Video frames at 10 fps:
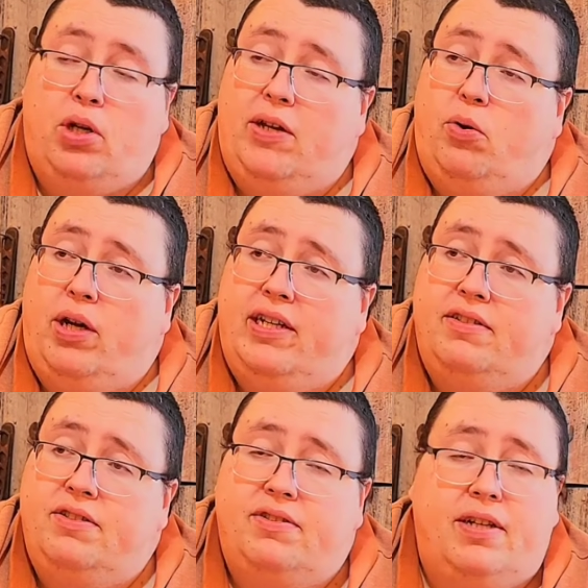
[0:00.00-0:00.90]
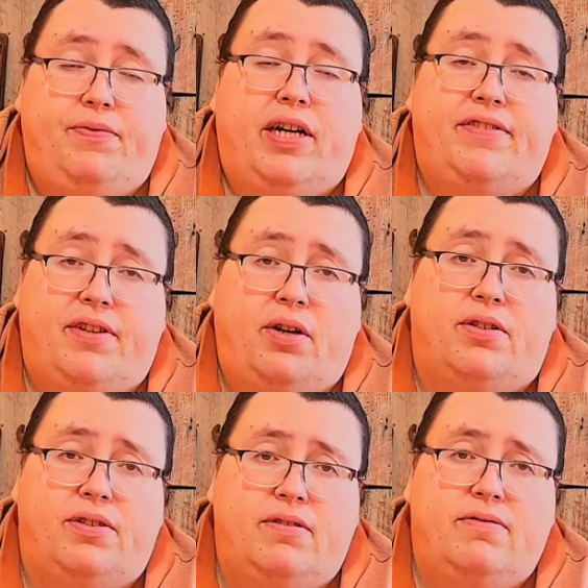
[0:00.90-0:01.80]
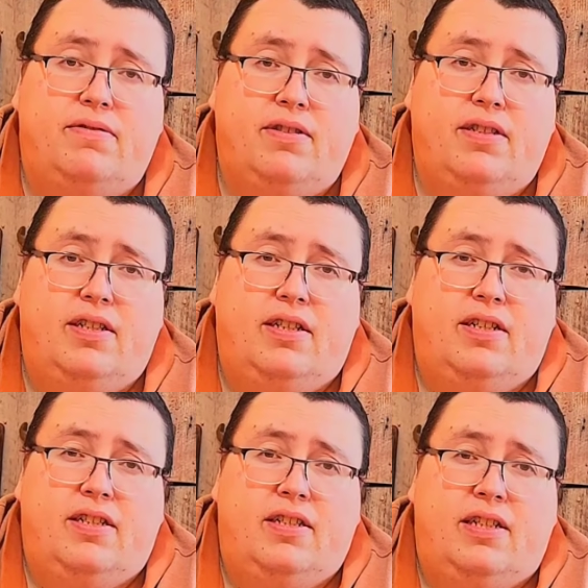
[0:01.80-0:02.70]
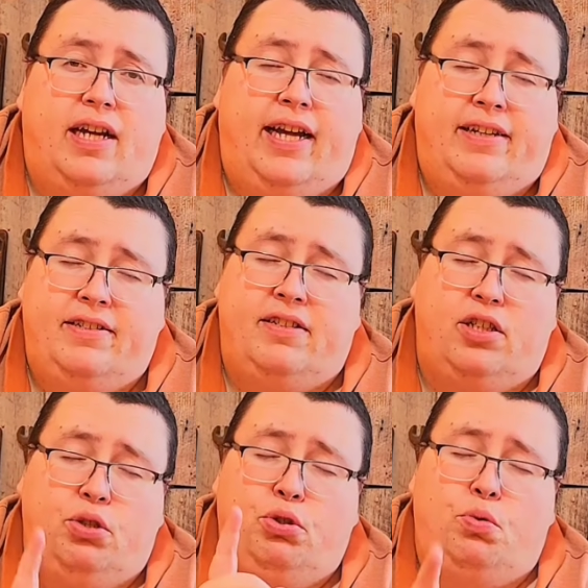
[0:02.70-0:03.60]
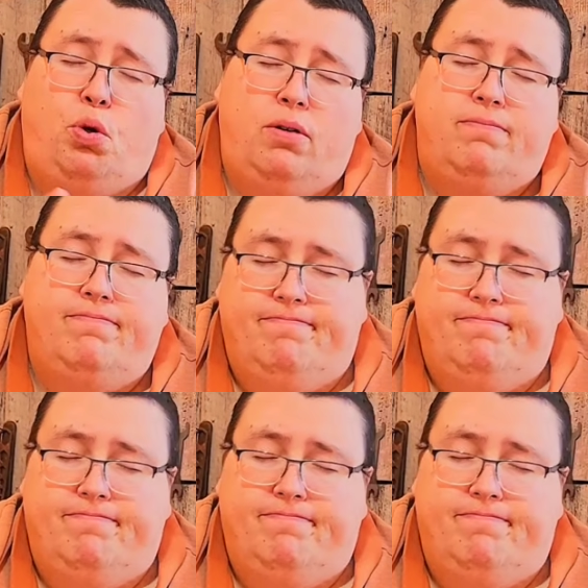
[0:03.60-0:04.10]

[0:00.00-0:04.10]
going to go ahead and just say 5 stars. As usual.